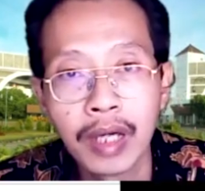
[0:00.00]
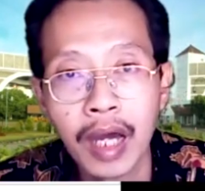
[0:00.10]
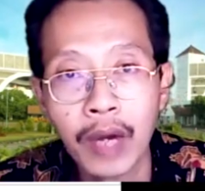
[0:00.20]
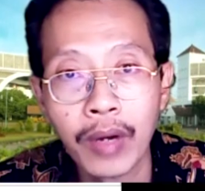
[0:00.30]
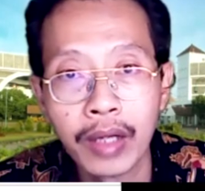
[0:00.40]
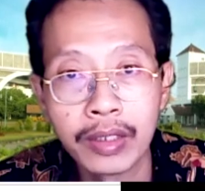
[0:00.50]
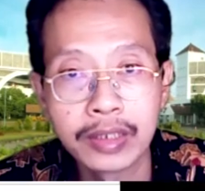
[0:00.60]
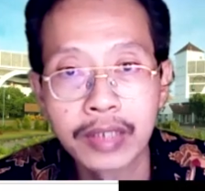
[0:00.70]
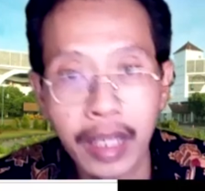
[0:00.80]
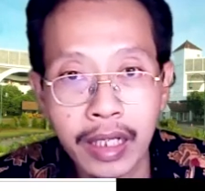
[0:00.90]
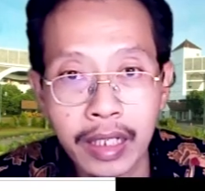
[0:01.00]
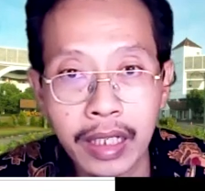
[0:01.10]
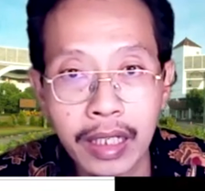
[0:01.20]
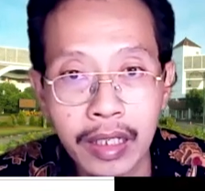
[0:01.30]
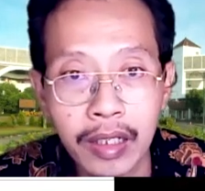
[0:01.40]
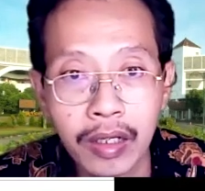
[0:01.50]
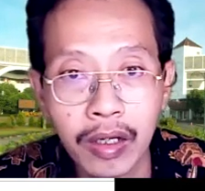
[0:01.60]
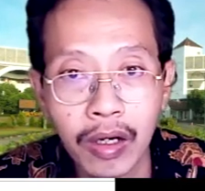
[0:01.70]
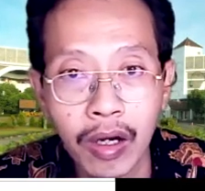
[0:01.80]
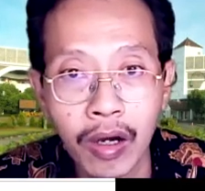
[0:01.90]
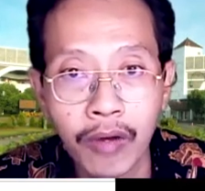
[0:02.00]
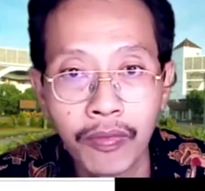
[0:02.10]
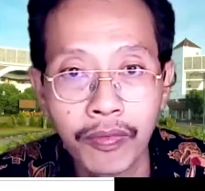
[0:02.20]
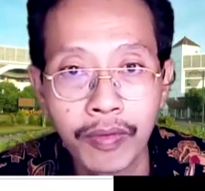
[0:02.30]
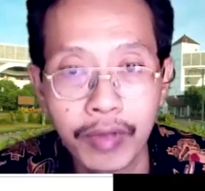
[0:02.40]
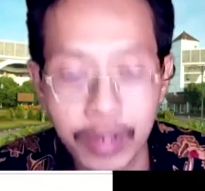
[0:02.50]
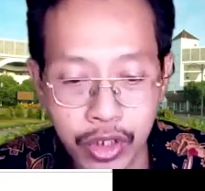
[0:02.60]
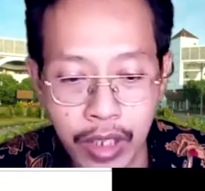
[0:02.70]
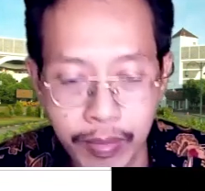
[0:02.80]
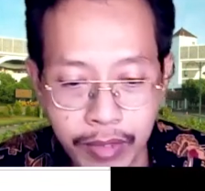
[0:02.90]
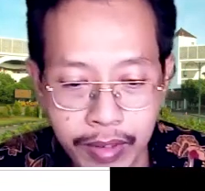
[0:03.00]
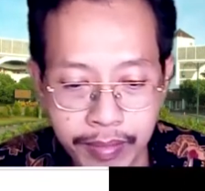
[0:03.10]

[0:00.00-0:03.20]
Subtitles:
our understanding of the chapter.